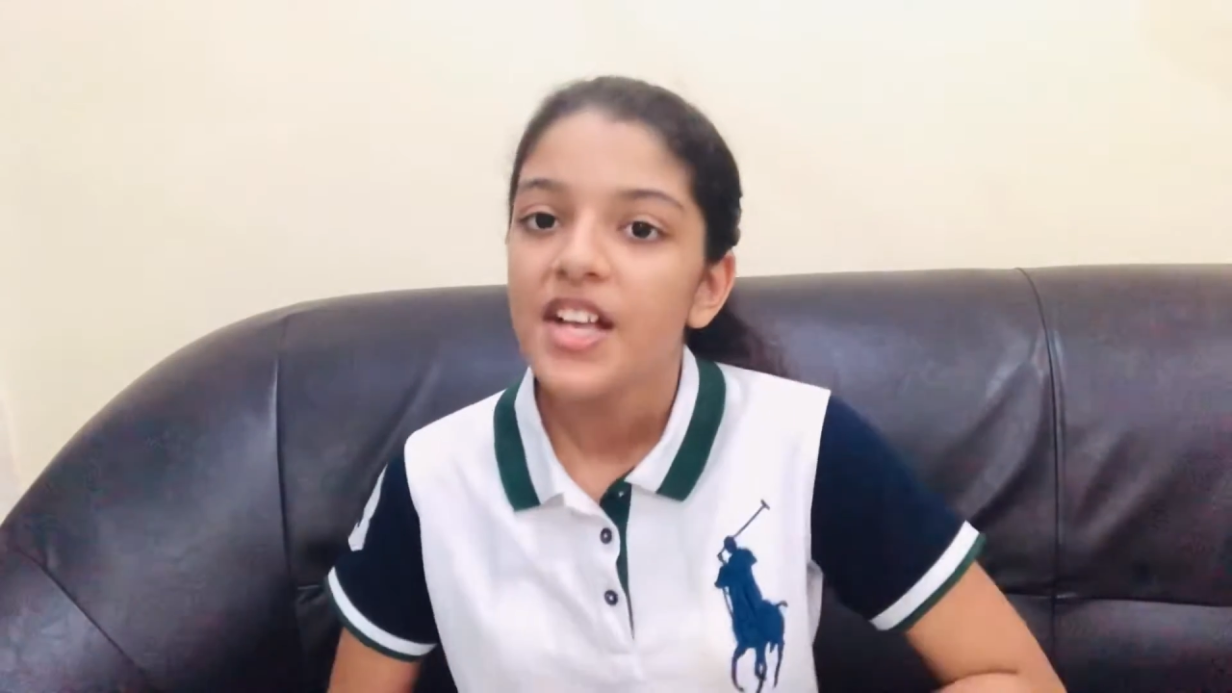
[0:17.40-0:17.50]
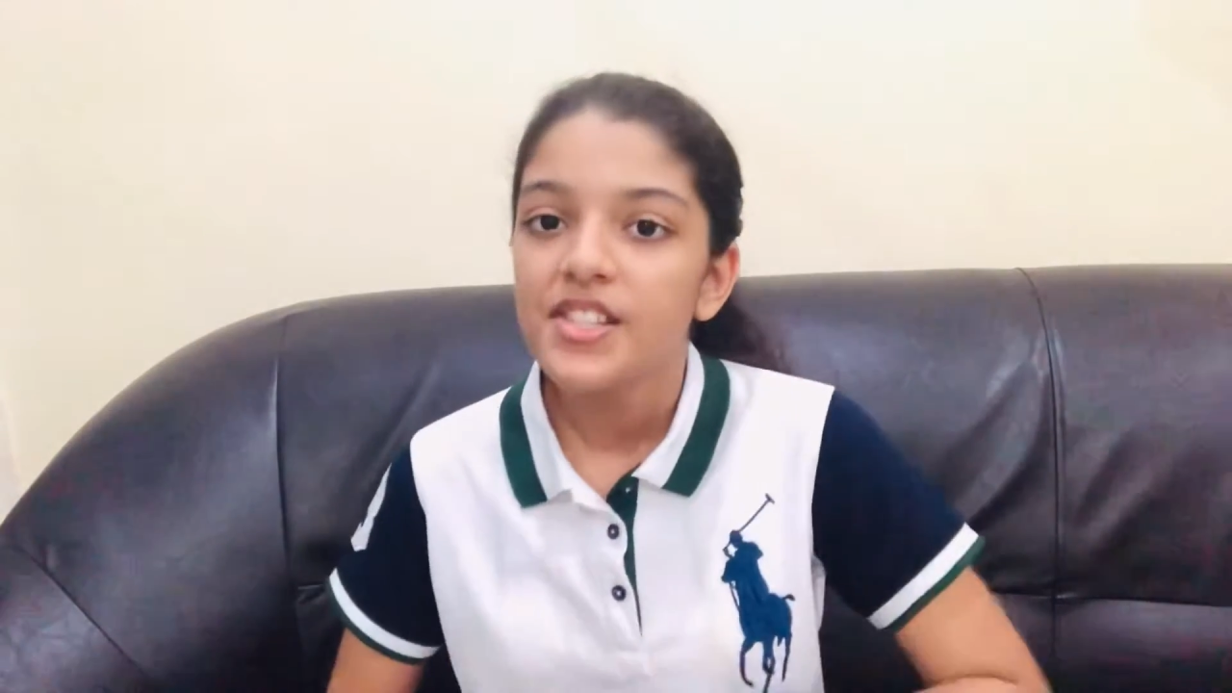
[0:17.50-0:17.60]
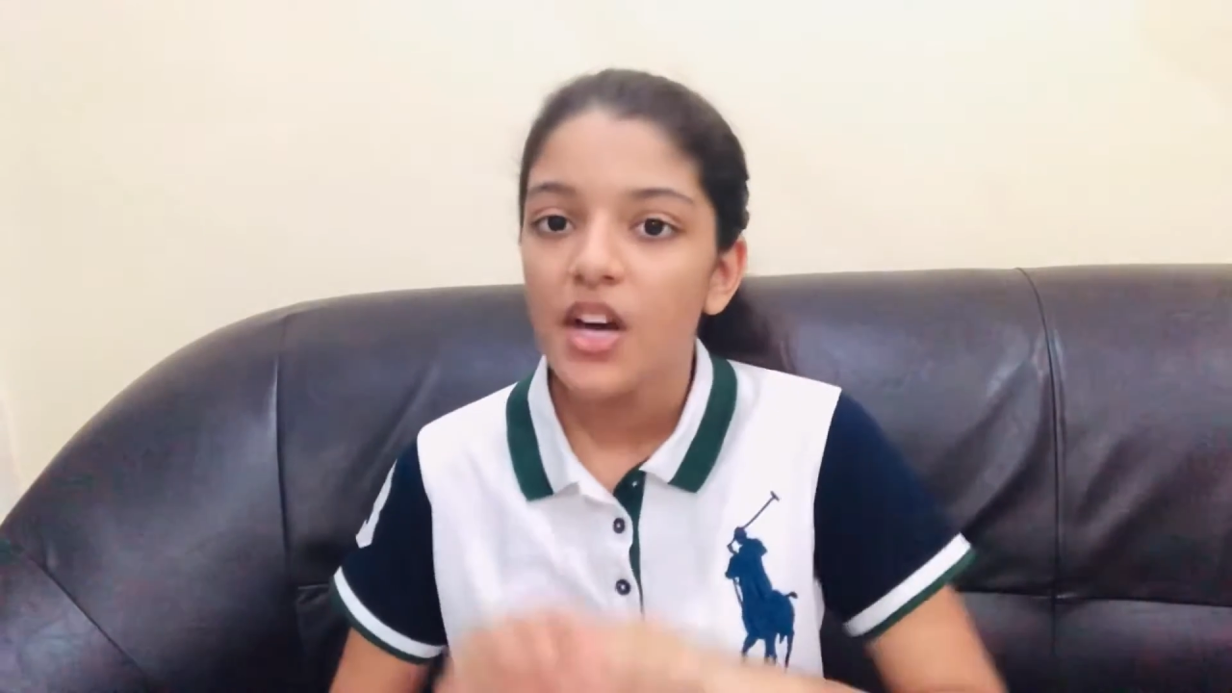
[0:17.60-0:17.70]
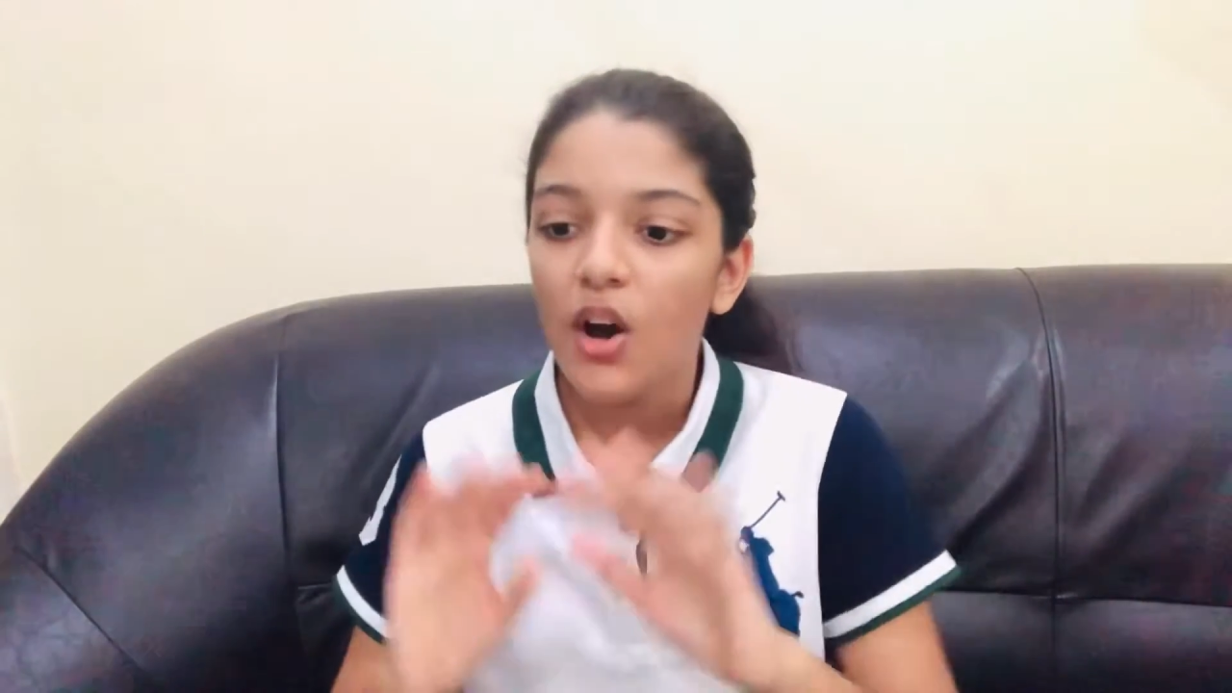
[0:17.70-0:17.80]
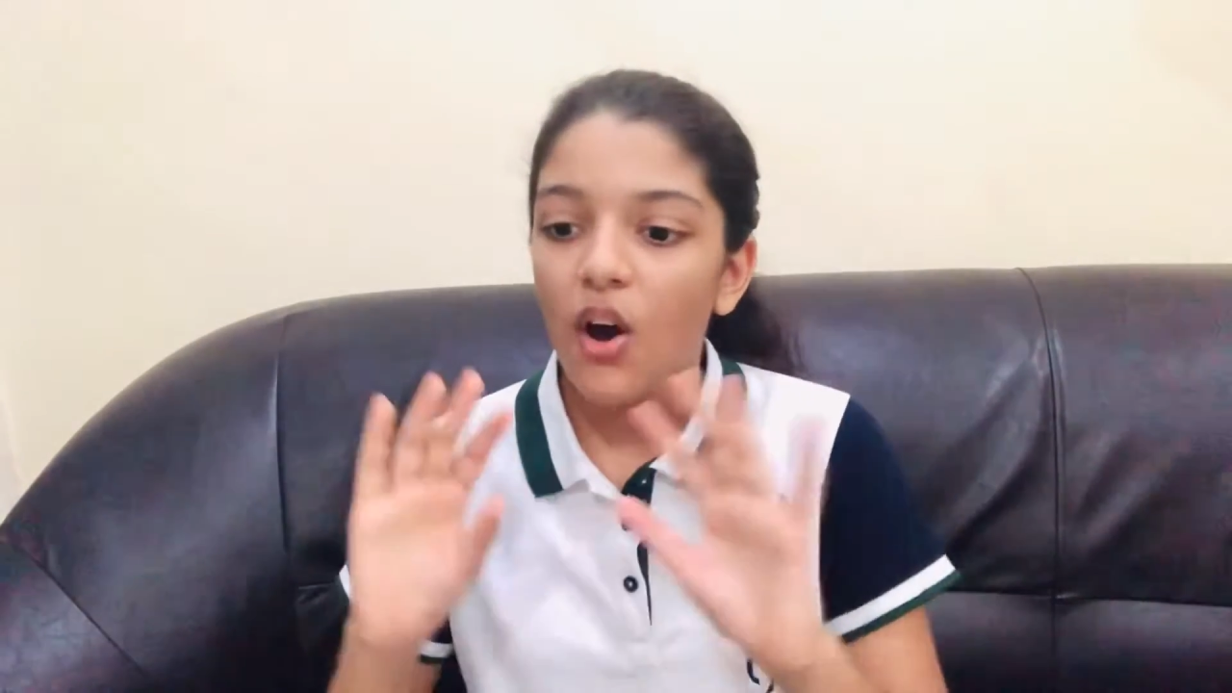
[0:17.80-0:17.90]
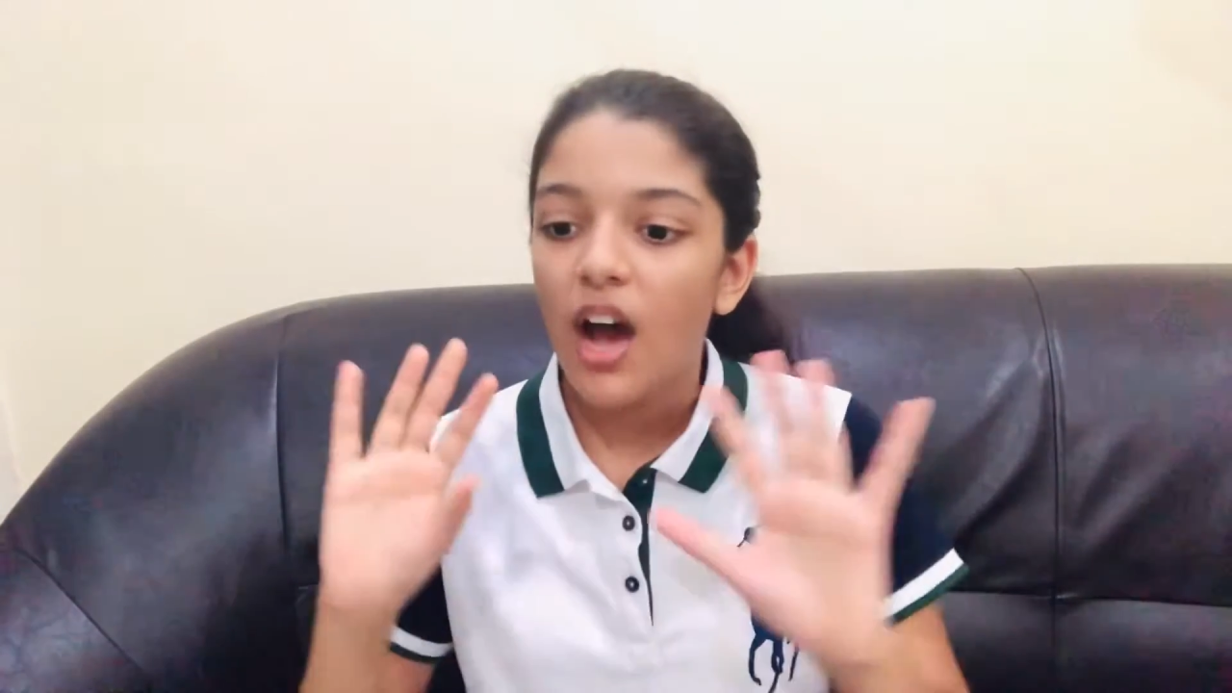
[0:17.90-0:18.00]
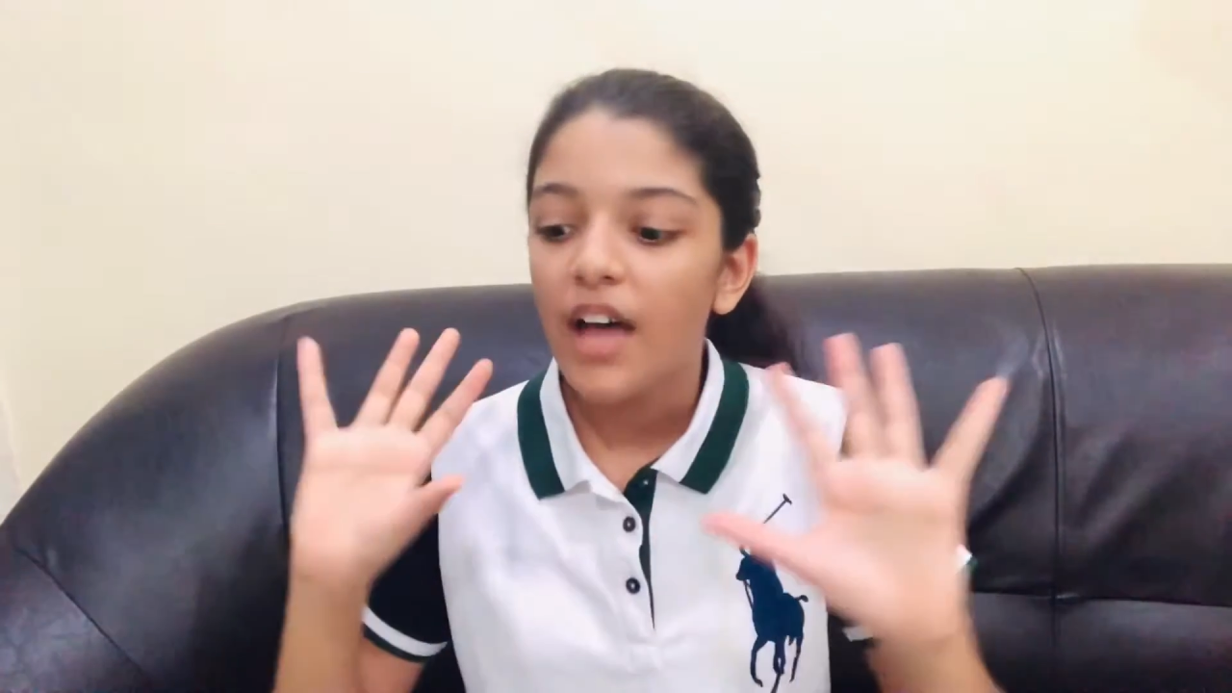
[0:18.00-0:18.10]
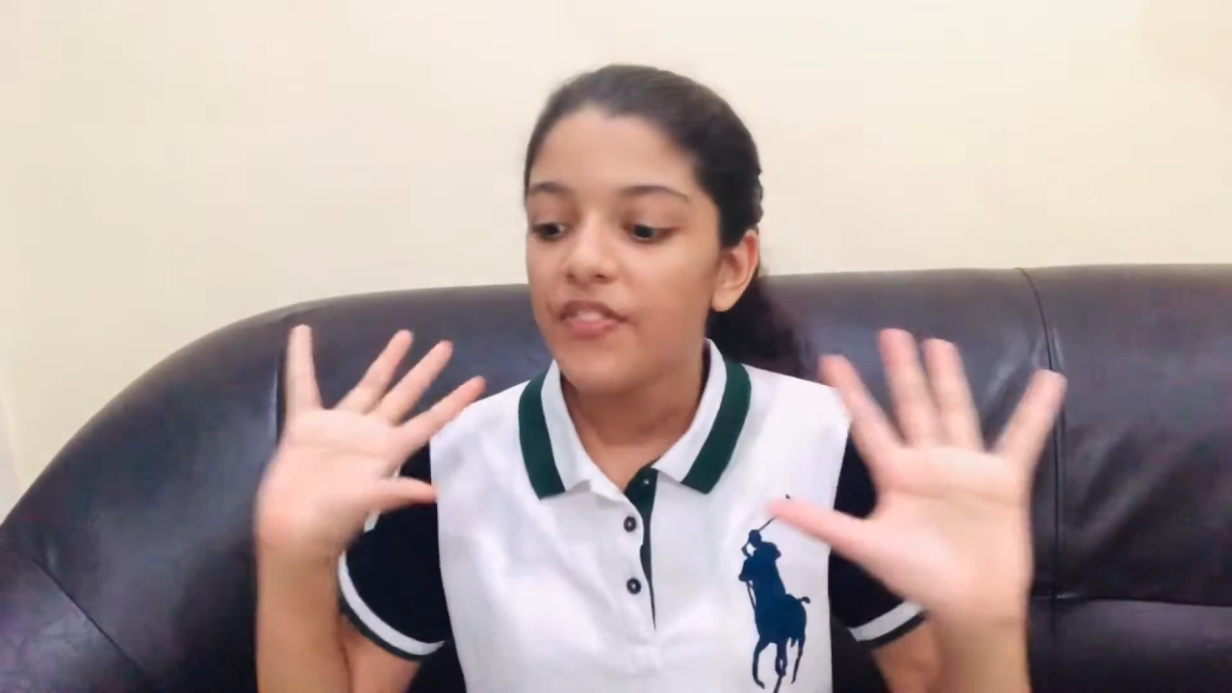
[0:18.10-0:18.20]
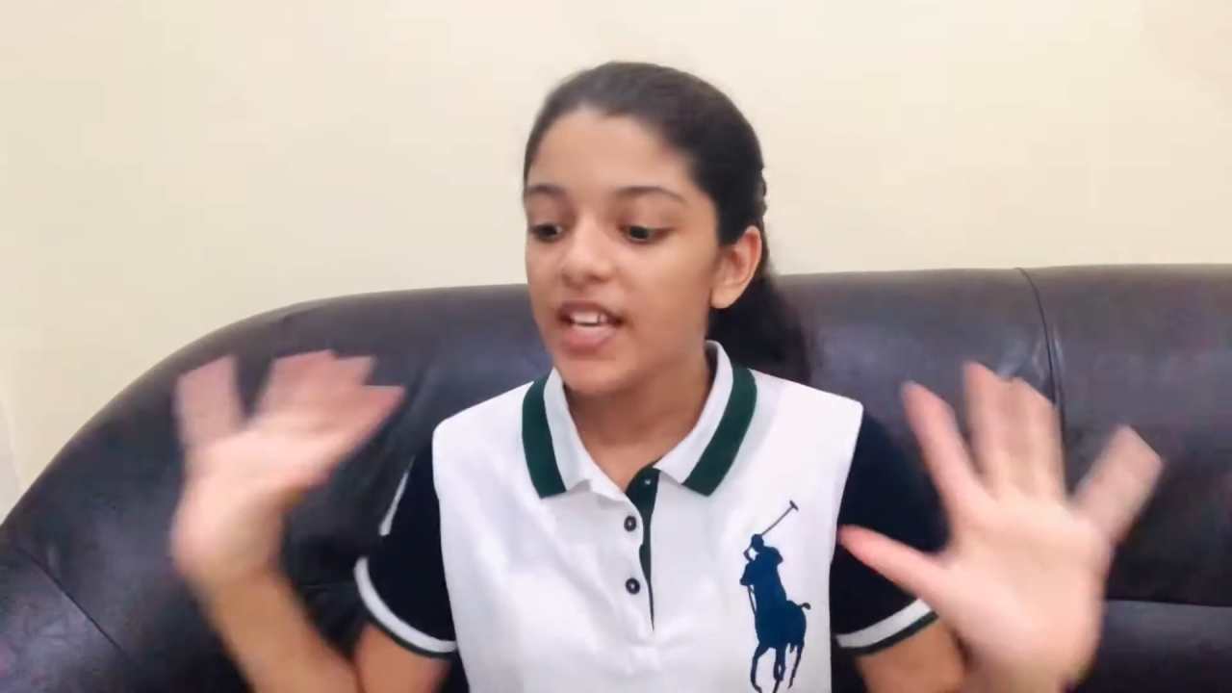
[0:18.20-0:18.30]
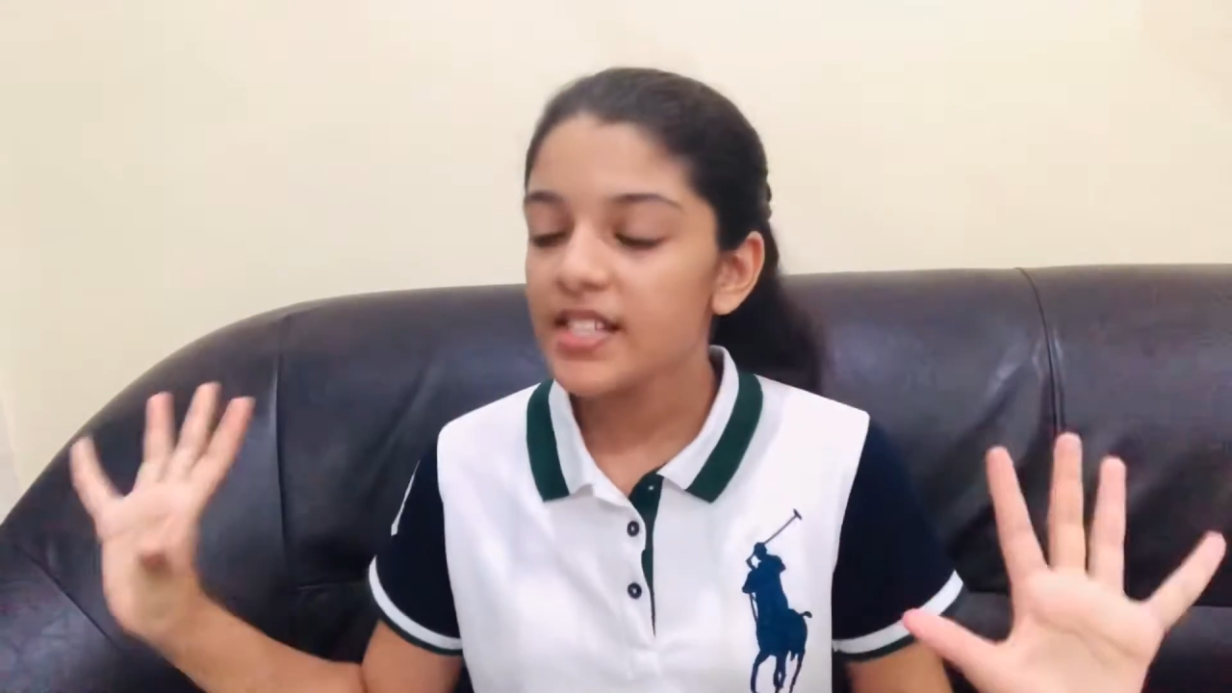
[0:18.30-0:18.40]
So
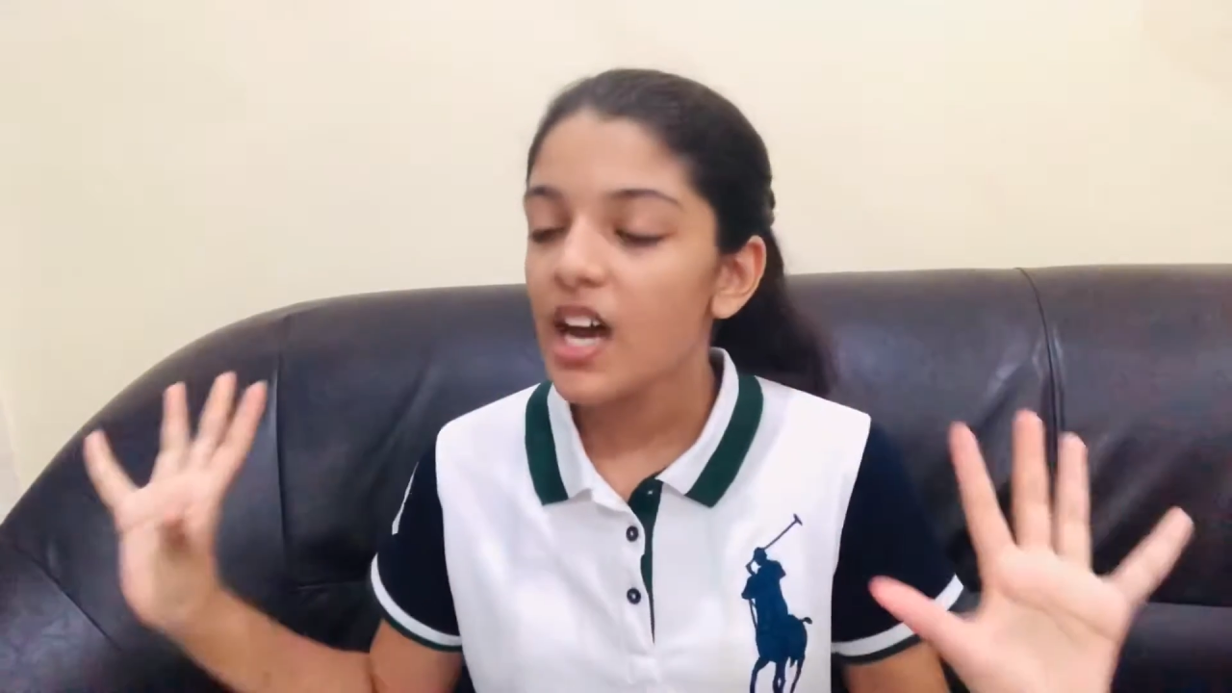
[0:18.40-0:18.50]
these